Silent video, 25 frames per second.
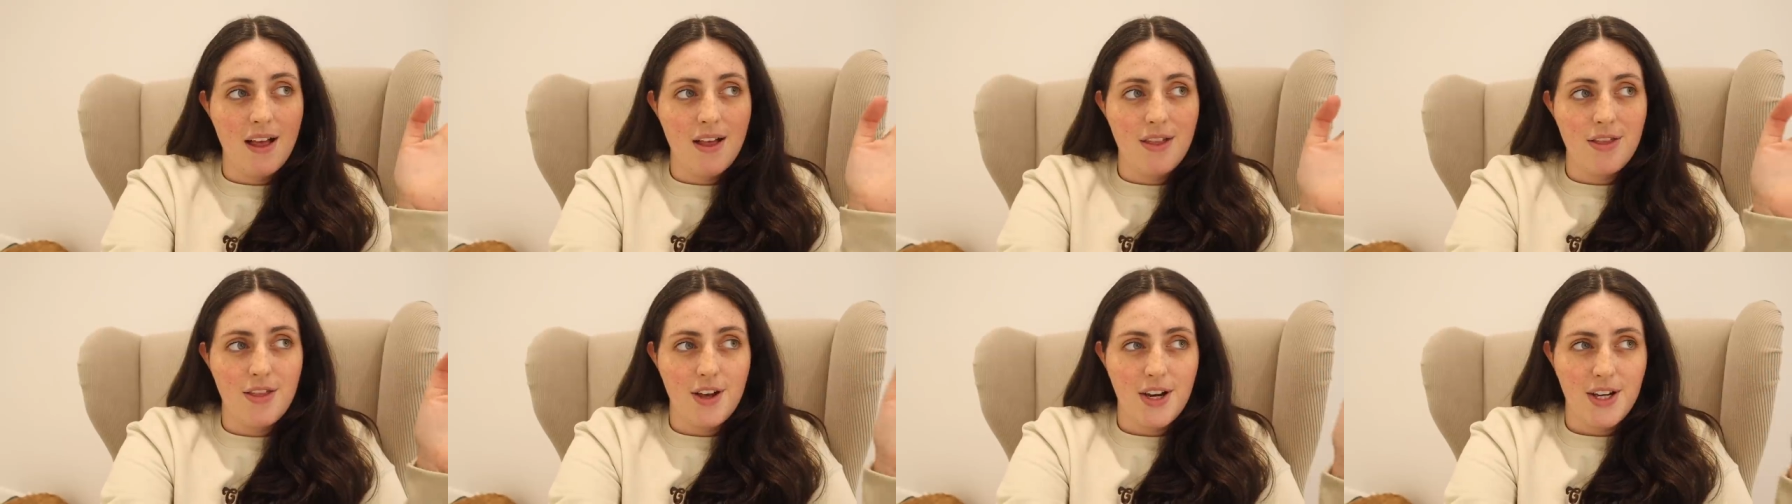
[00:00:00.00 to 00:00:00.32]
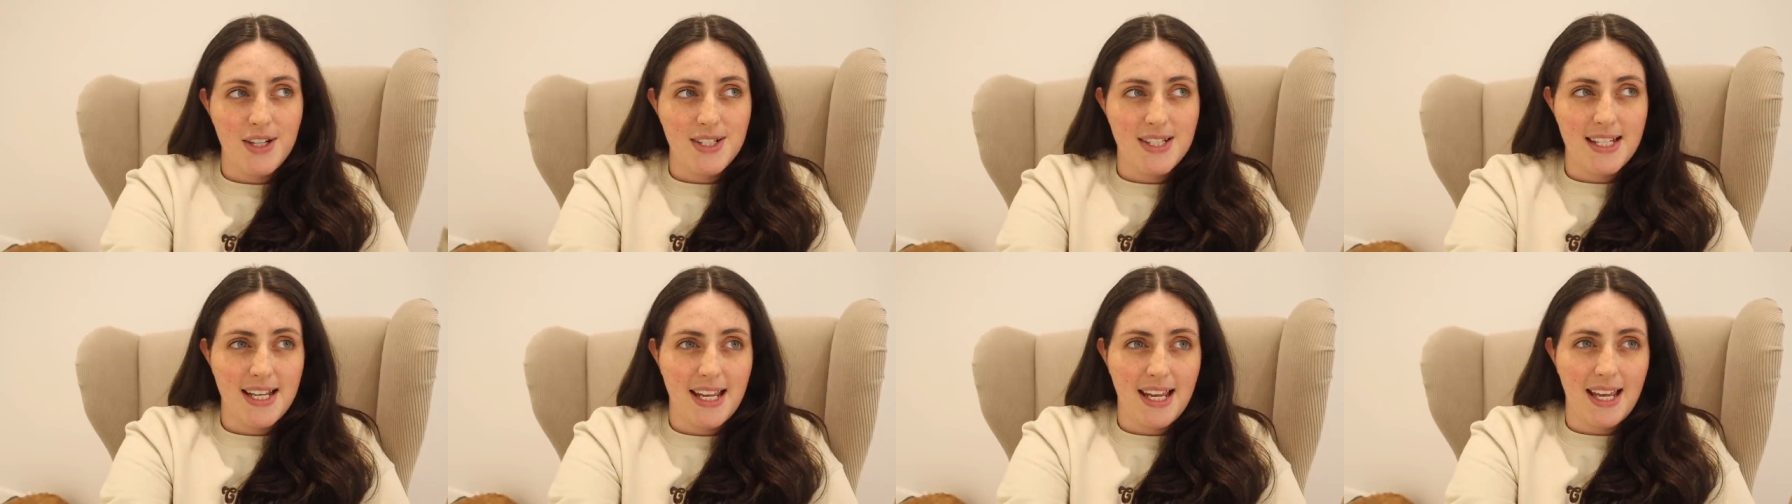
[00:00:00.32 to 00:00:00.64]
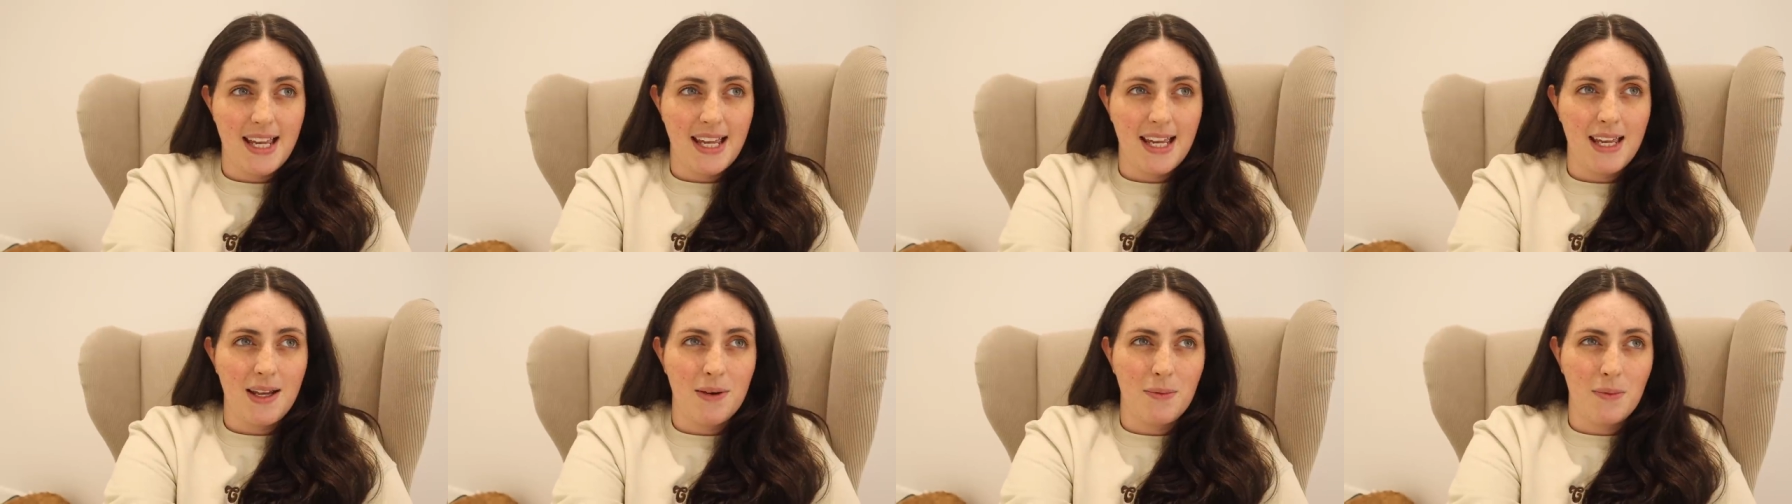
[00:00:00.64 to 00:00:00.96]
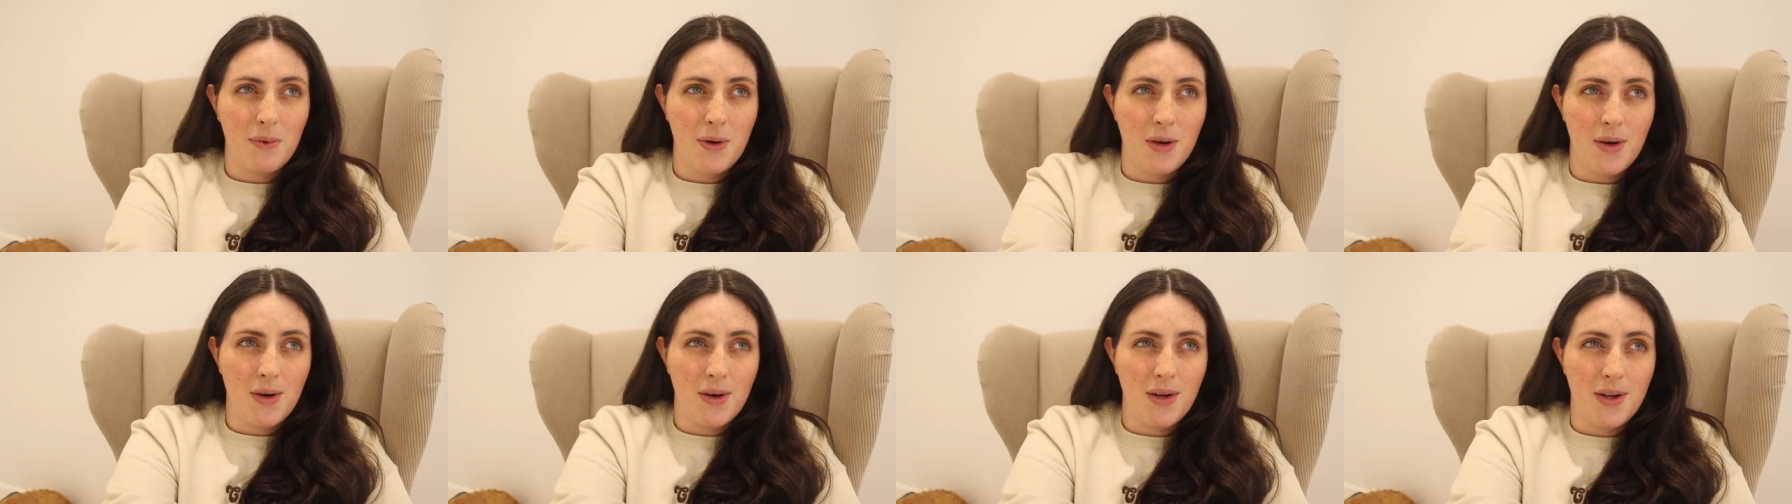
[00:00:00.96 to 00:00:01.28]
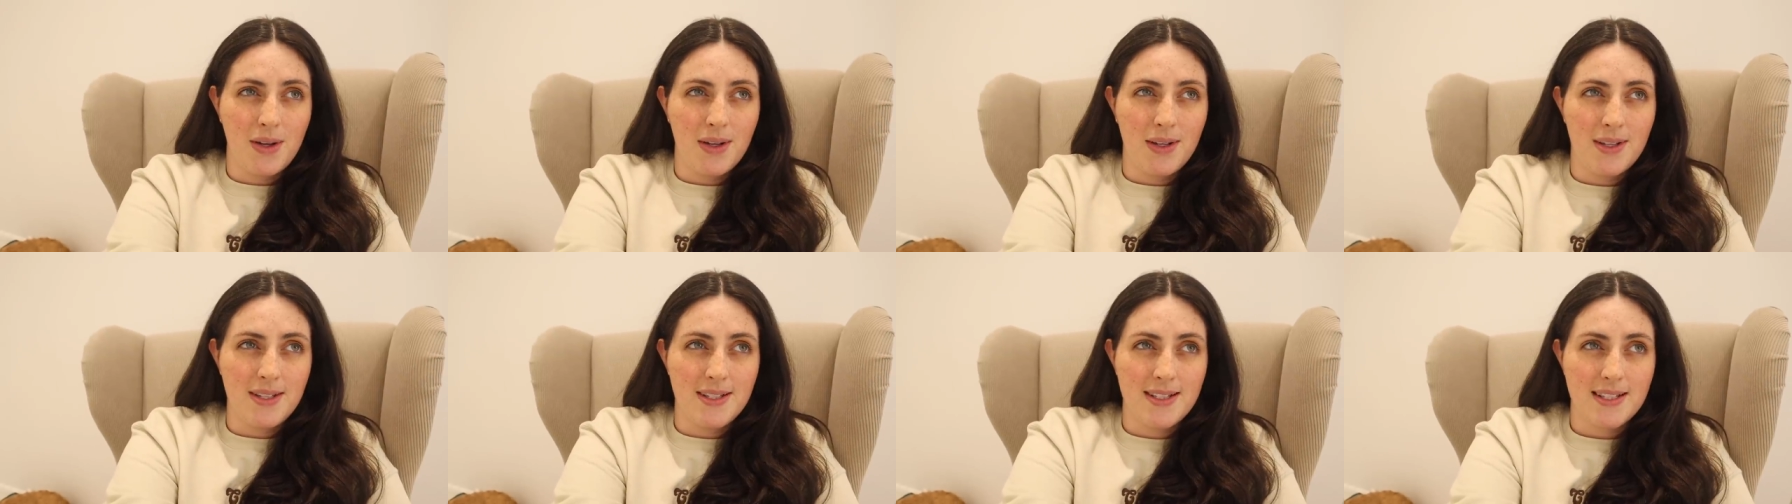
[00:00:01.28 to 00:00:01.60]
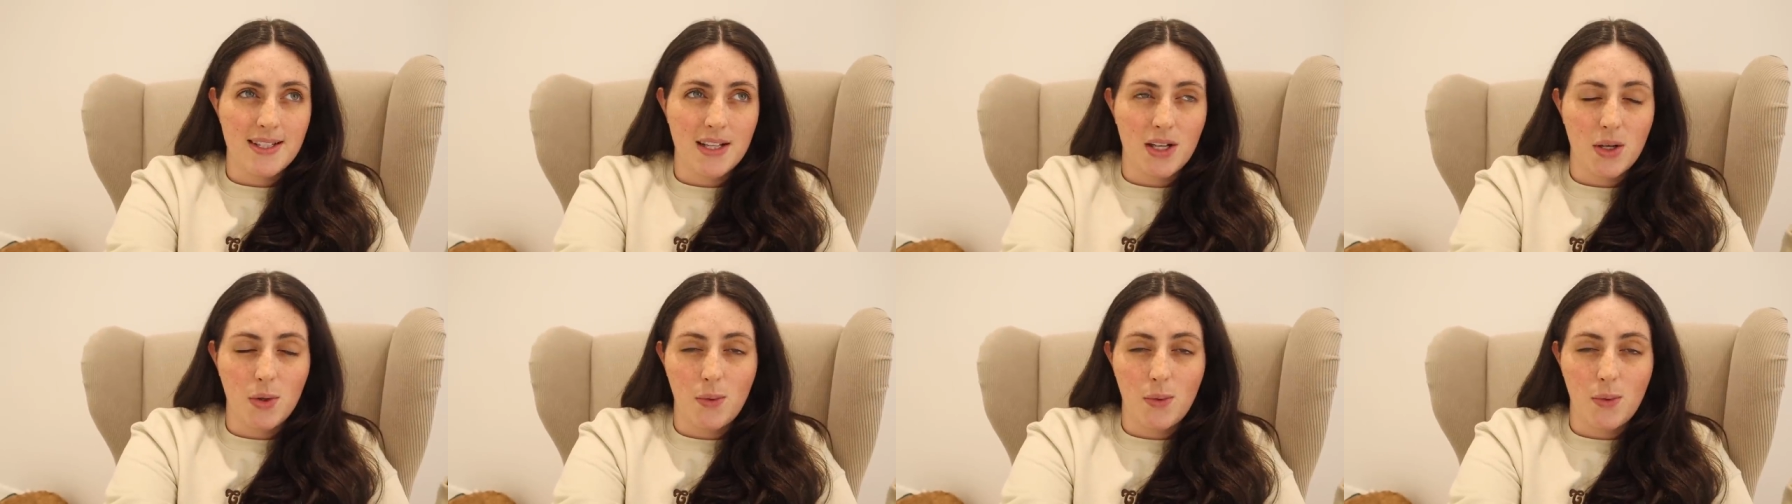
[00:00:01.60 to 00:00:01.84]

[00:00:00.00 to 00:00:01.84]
third day was